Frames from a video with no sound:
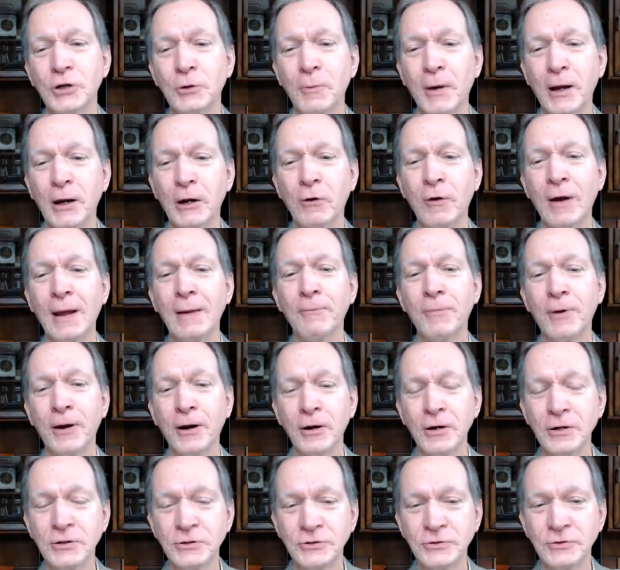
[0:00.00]
my
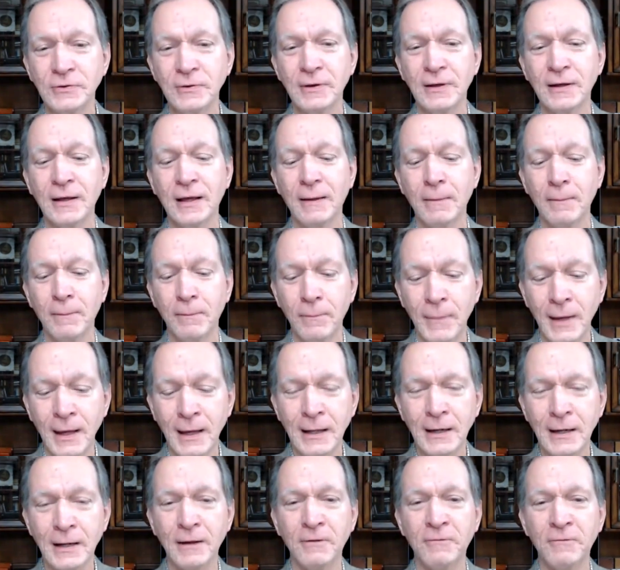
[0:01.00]
grandparents
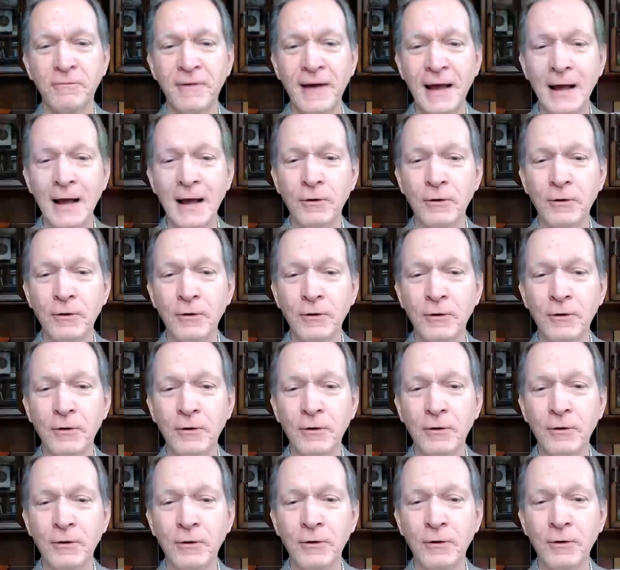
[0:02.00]
made a vow at
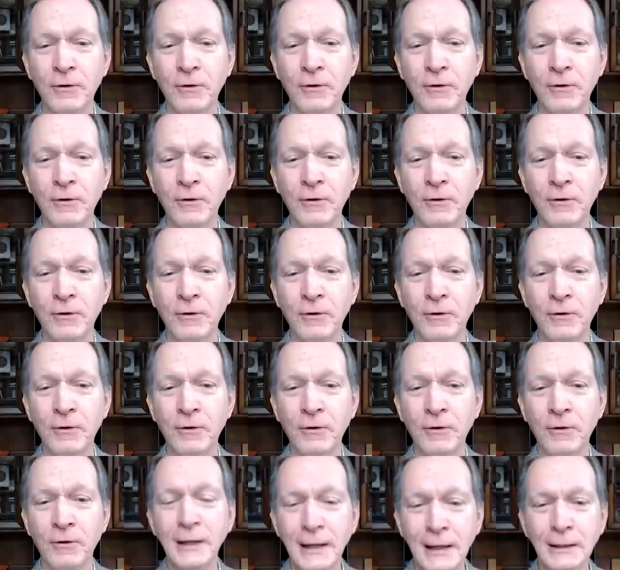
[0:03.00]
that point. There was
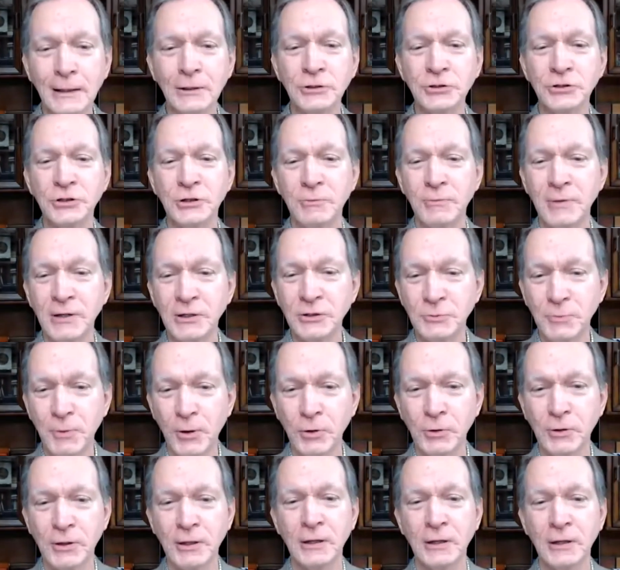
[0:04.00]
only English to be
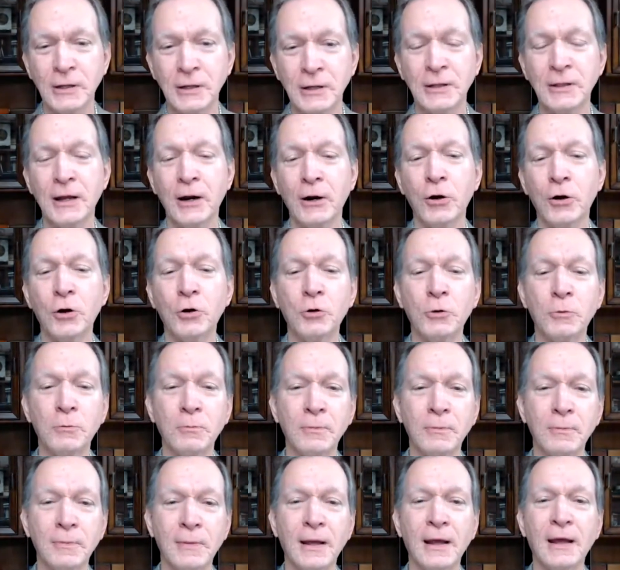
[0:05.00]
spoken in their
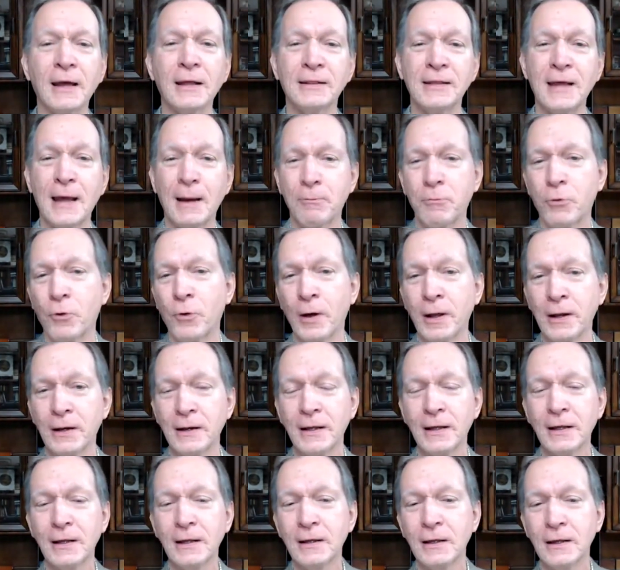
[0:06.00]
home at that point,
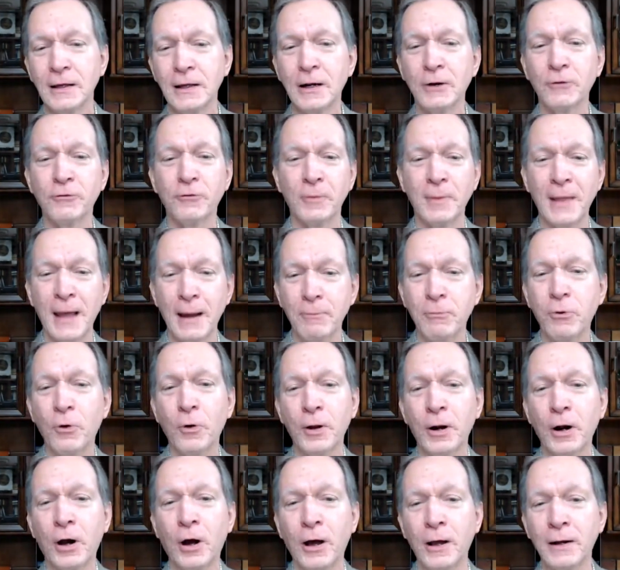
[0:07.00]
from that
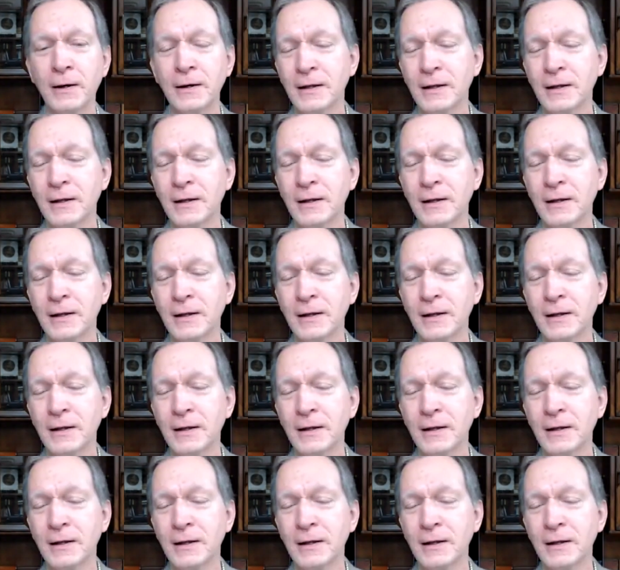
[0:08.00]
point on,